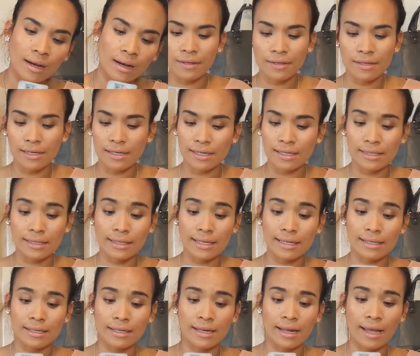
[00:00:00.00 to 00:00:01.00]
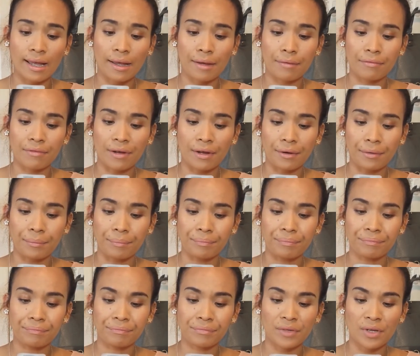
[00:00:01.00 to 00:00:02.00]
and that doesn't have
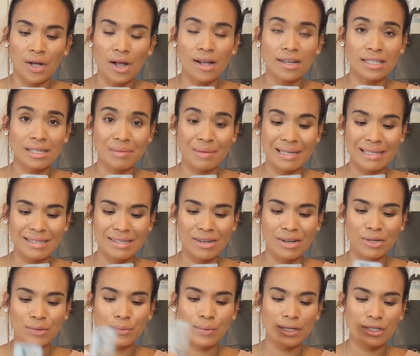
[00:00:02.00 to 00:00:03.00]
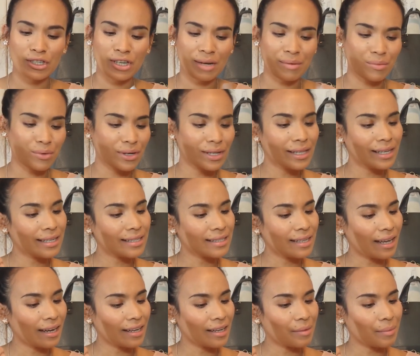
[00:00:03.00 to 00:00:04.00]
um, oxybenzone which I'm really
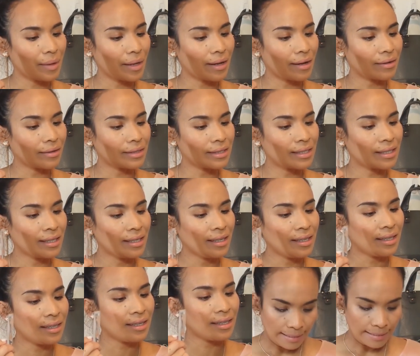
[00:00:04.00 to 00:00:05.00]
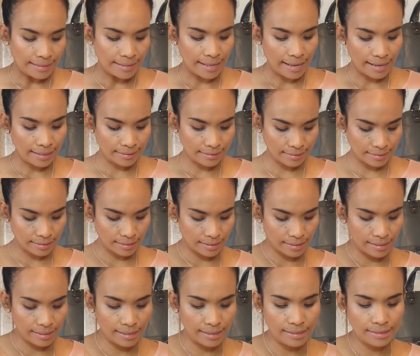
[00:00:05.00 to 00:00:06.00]
excited about next
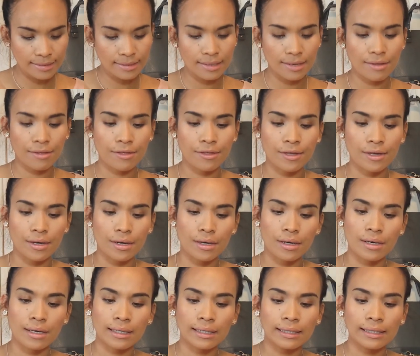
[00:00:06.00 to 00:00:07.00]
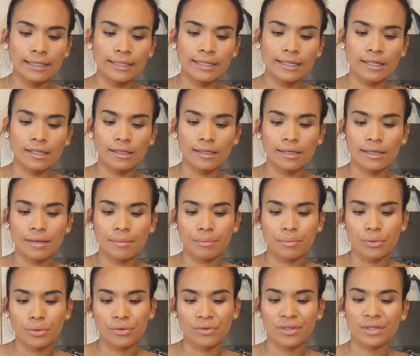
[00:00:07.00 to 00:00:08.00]
is the
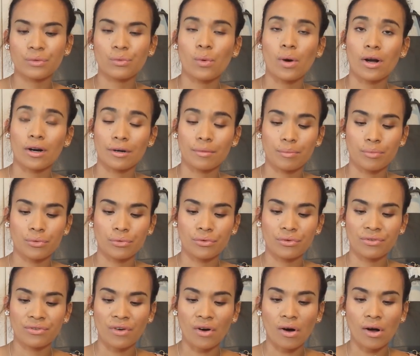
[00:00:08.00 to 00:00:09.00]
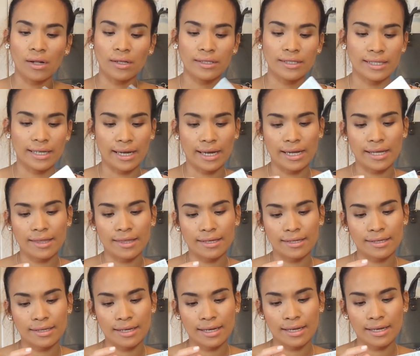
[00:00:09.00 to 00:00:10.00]
clinically proven waterproof all day
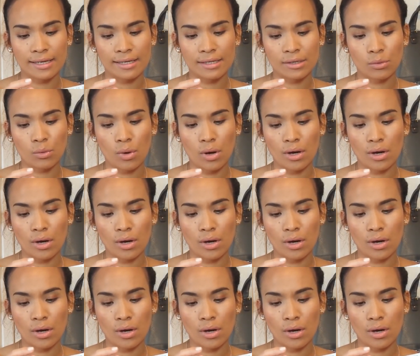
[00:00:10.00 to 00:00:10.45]
this is the